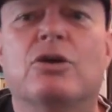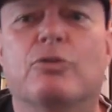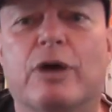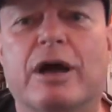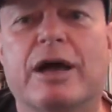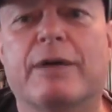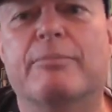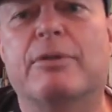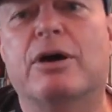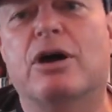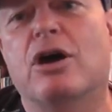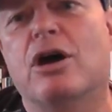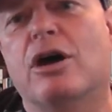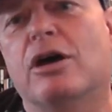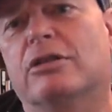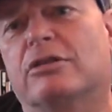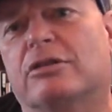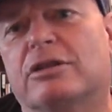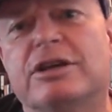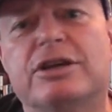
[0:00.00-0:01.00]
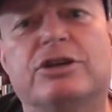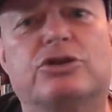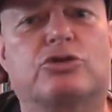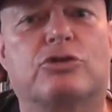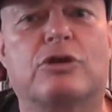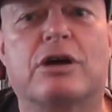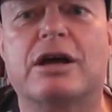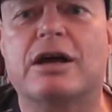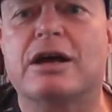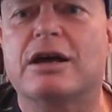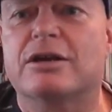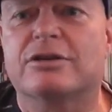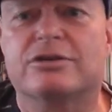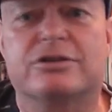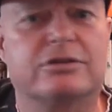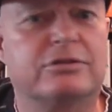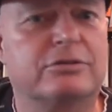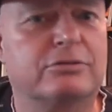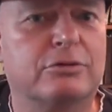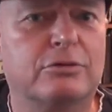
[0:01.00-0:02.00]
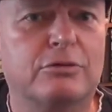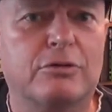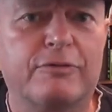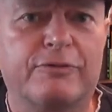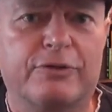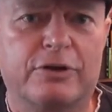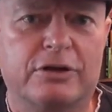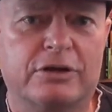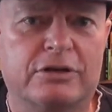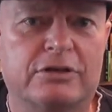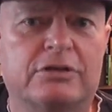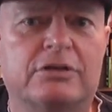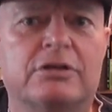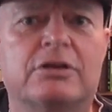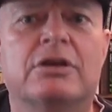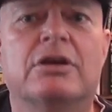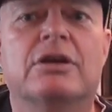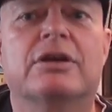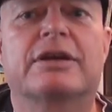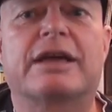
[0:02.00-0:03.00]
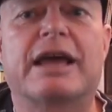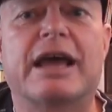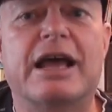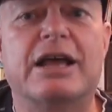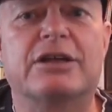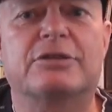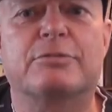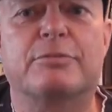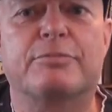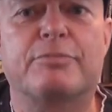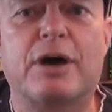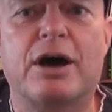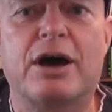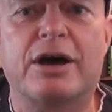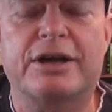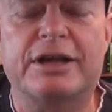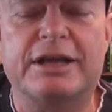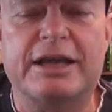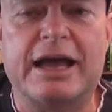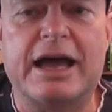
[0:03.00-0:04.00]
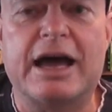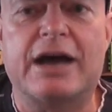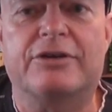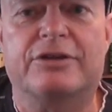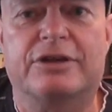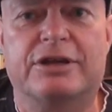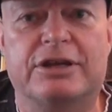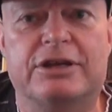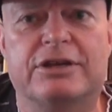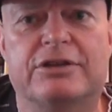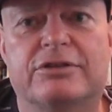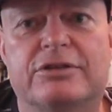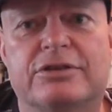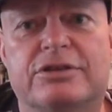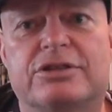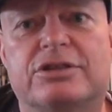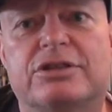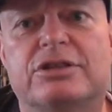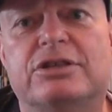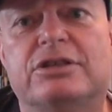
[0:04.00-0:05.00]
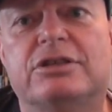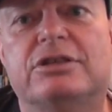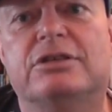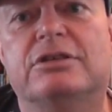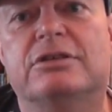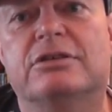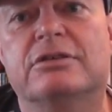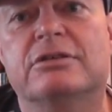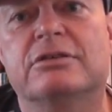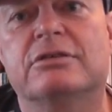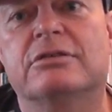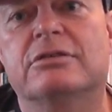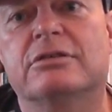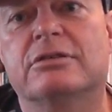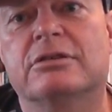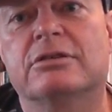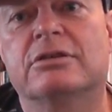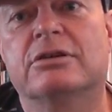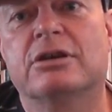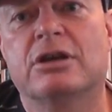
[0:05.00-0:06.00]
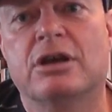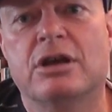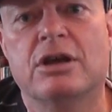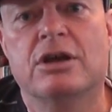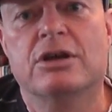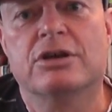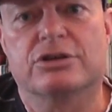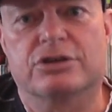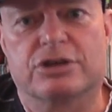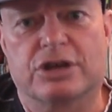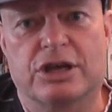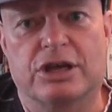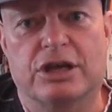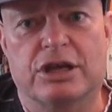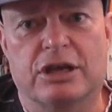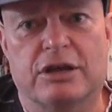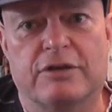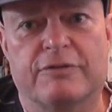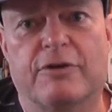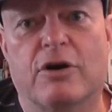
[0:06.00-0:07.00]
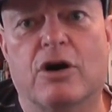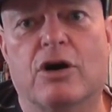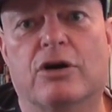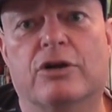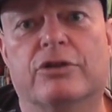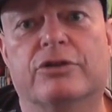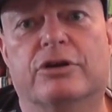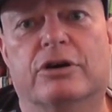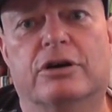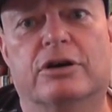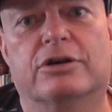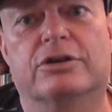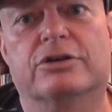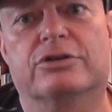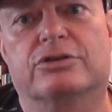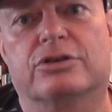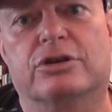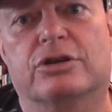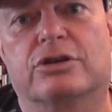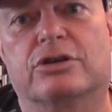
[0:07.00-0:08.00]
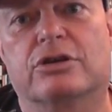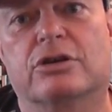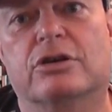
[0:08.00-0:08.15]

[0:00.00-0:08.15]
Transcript: When my earthly trials are over, cast my body out in the sea. Save on to take